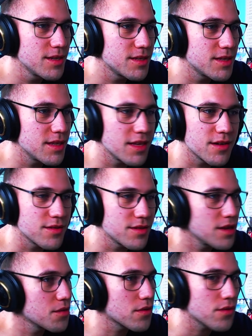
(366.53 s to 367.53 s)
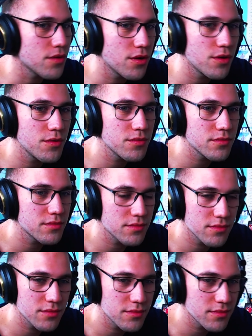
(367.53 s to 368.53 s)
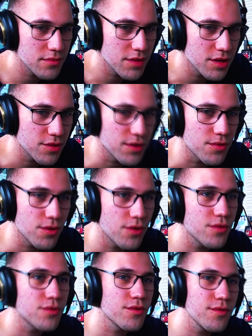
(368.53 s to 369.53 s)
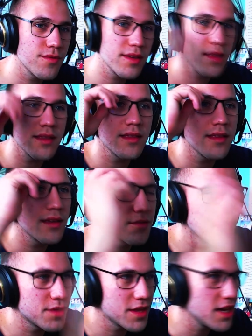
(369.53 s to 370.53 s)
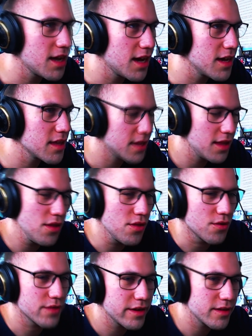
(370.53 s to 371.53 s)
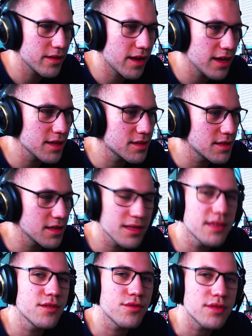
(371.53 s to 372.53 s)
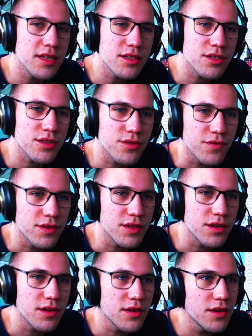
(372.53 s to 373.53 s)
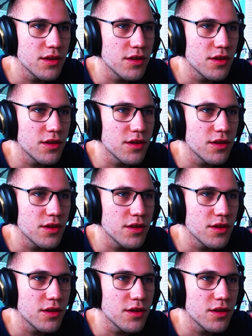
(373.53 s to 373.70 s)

See, they were all, they were all grooving. But I don't know, I could sense a little tension over there.